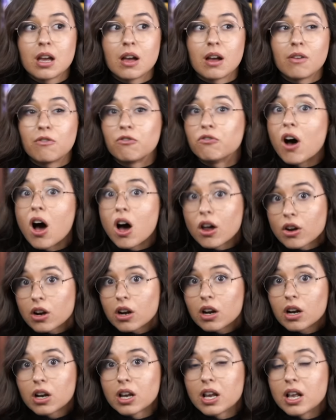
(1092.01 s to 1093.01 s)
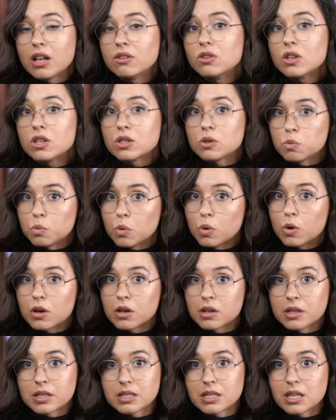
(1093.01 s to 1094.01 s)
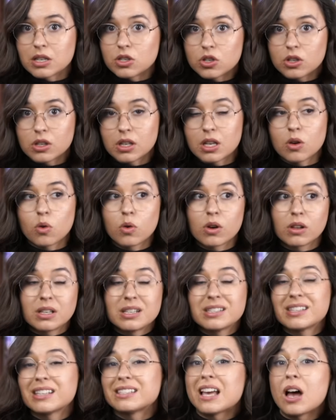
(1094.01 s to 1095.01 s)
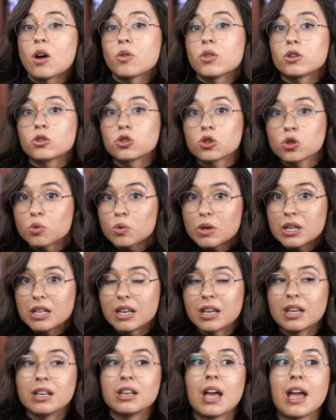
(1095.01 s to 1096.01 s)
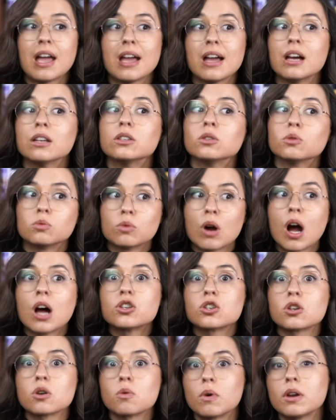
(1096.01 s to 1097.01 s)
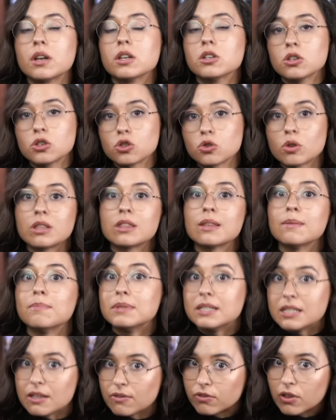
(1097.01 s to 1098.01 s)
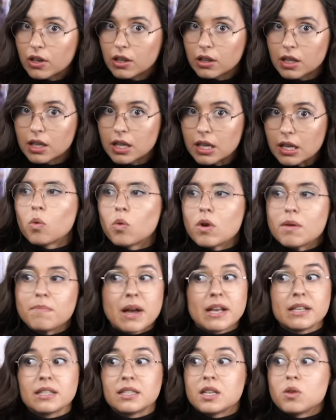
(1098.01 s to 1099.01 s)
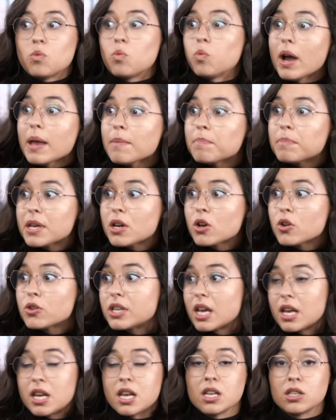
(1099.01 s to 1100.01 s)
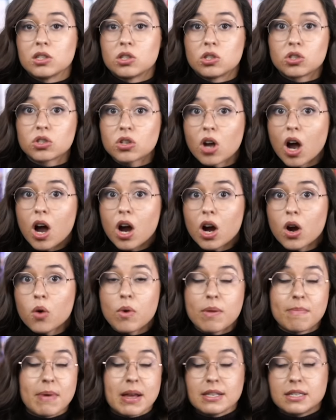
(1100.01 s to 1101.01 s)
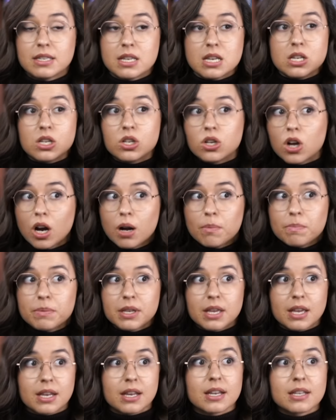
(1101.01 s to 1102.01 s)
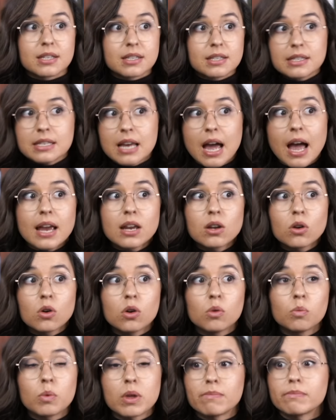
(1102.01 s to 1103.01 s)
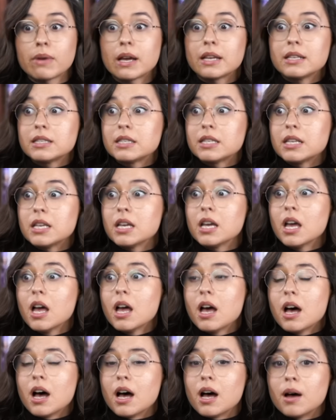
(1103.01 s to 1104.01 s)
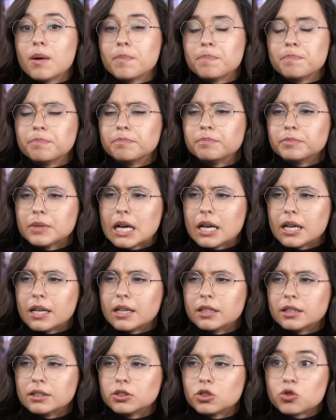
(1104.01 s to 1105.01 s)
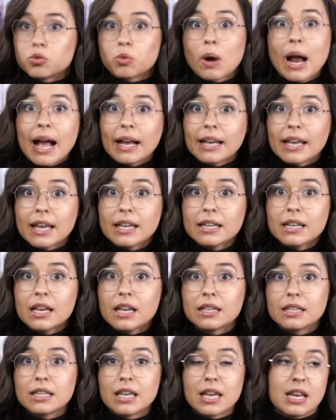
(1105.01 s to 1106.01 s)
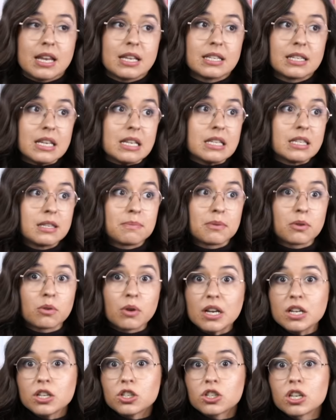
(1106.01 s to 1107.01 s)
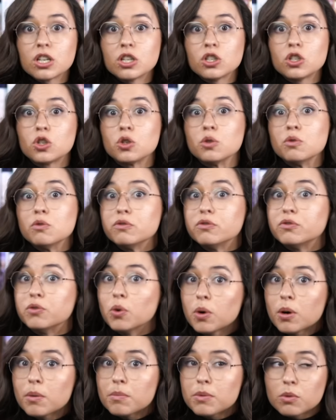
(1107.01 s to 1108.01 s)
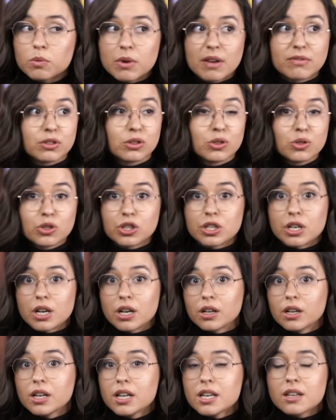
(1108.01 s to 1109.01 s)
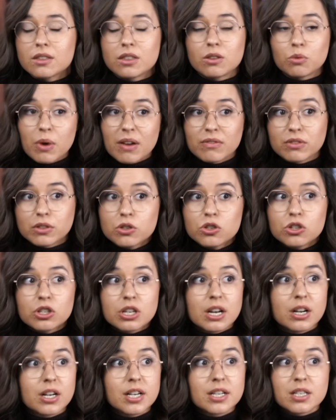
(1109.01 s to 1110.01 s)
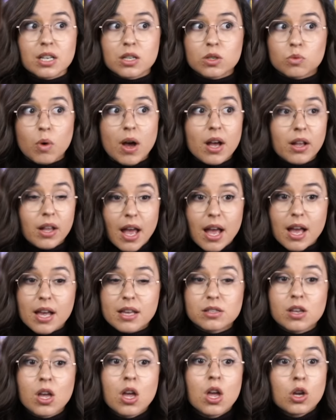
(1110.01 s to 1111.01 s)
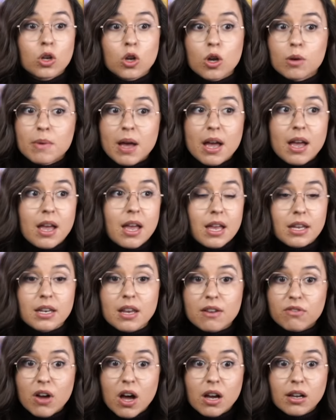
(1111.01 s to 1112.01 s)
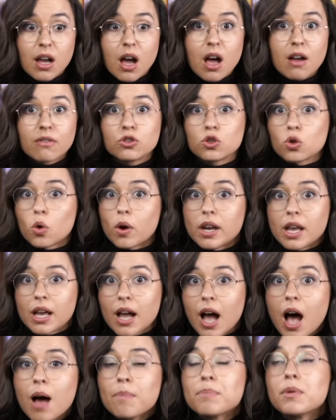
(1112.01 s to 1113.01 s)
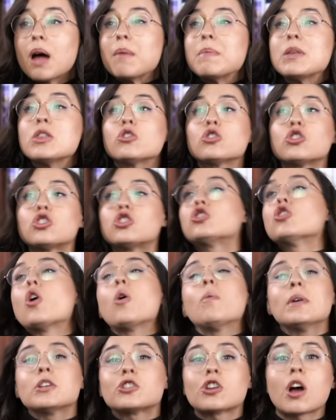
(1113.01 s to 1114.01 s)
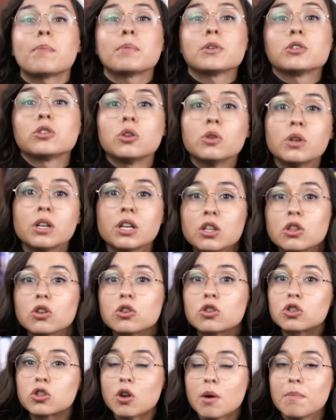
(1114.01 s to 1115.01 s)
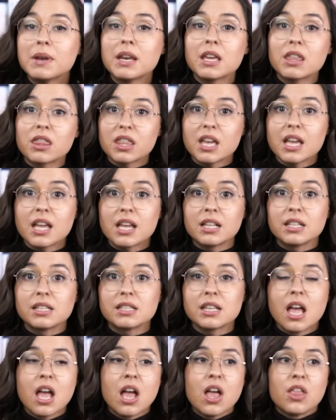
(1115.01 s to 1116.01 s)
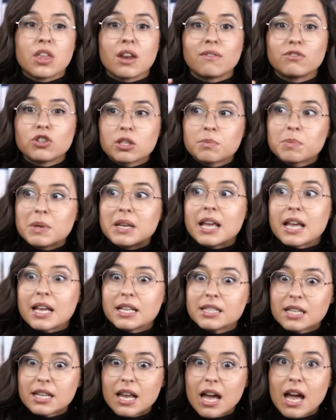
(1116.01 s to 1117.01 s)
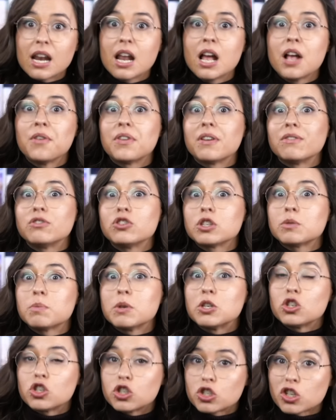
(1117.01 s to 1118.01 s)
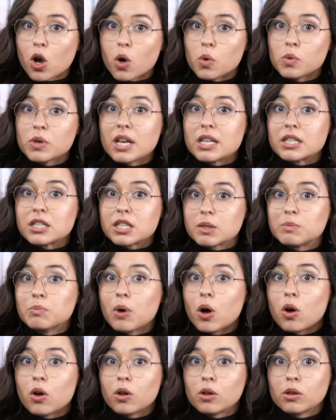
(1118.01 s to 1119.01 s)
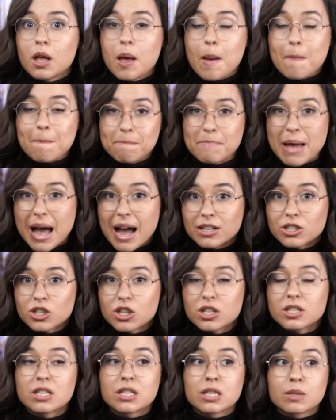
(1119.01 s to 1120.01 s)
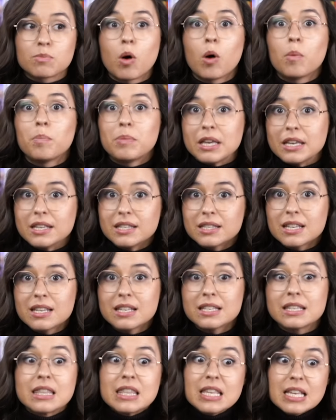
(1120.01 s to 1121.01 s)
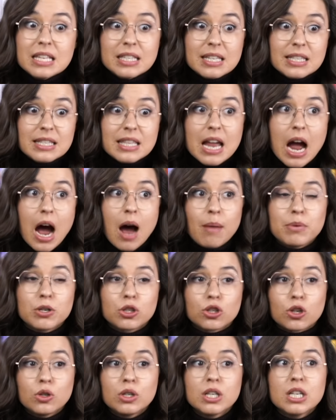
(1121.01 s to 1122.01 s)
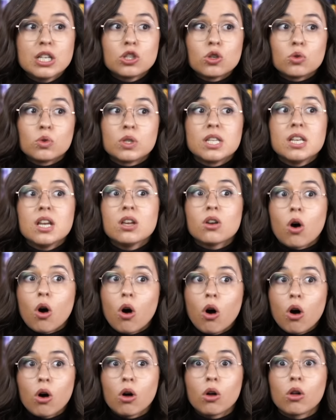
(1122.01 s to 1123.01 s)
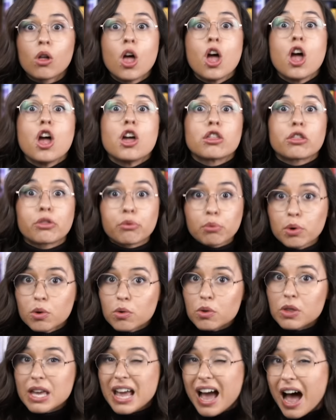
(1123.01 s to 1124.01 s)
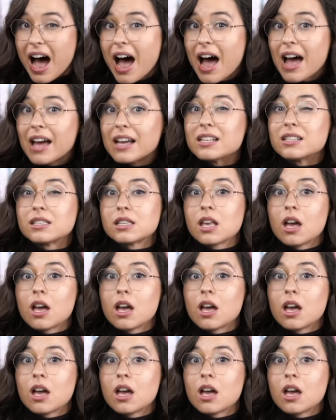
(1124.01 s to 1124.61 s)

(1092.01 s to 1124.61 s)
fodder in this war, essentially, or at least that's how they're treated, and Roger wanted to treat them differently. We might see Whitebeard get his scar. We might see Garp get his title. We might see Dragon get his inspiration to form the revolutionaries, as well as Kuma and Ivankov joining up. I mean, there's so much opportunity. There's so many things that have just been hinted at, that have just been shown in small batches and small pieces. This is the opportunity to see it all through the eyes